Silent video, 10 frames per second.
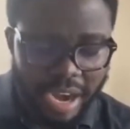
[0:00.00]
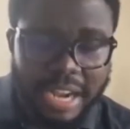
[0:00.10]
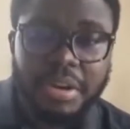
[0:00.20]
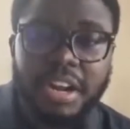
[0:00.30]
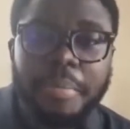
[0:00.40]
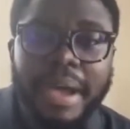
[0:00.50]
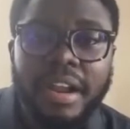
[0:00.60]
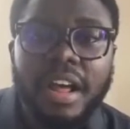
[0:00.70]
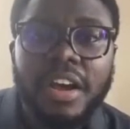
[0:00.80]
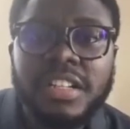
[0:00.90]
But there will be another
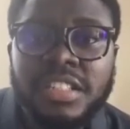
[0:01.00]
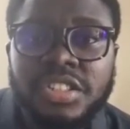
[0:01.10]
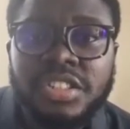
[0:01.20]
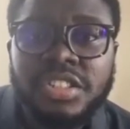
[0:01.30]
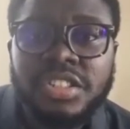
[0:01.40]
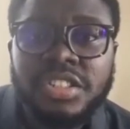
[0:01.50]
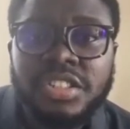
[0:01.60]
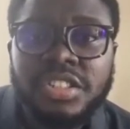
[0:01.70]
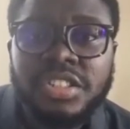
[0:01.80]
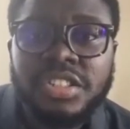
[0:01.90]
organization
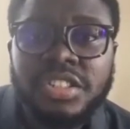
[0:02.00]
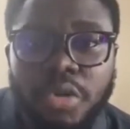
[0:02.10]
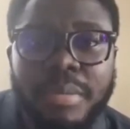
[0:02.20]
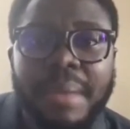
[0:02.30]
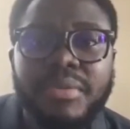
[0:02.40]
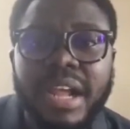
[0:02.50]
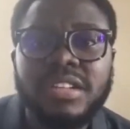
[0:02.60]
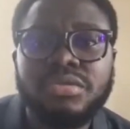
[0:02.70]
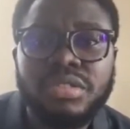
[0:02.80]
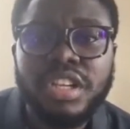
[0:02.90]
out there who might be ready
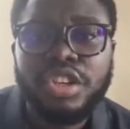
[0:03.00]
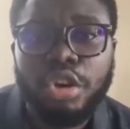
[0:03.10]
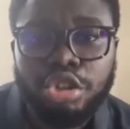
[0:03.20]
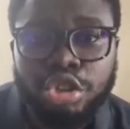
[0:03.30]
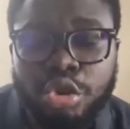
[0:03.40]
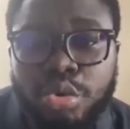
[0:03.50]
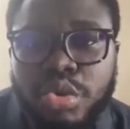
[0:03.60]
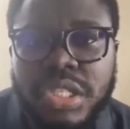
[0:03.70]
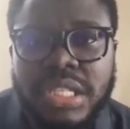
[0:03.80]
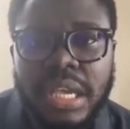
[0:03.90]
to lick your
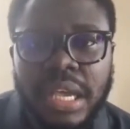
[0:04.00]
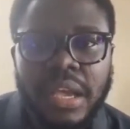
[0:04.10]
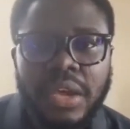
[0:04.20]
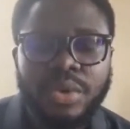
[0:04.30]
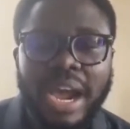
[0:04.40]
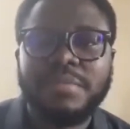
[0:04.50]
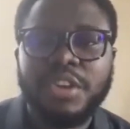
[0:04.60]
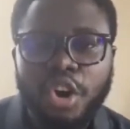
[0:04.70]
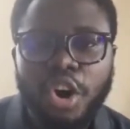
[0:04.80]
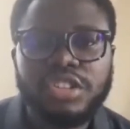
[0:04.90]
shoes, right?
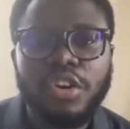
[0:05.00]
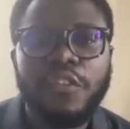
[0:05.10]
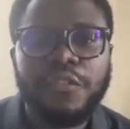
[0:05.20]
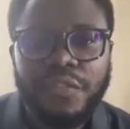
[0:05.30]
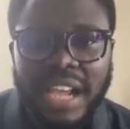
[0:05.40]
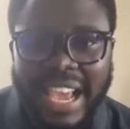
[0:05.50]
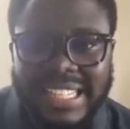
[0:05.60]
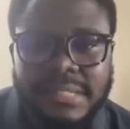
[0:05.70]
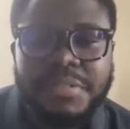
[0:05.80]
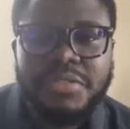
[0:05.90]
Because of the
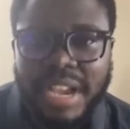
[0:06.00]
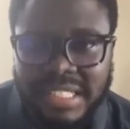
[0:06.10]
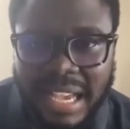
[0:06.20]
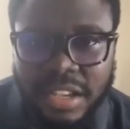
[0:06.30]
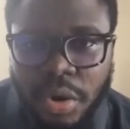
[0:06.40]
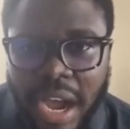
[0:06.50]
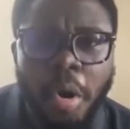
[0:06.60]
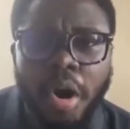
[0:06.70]
experience that you have.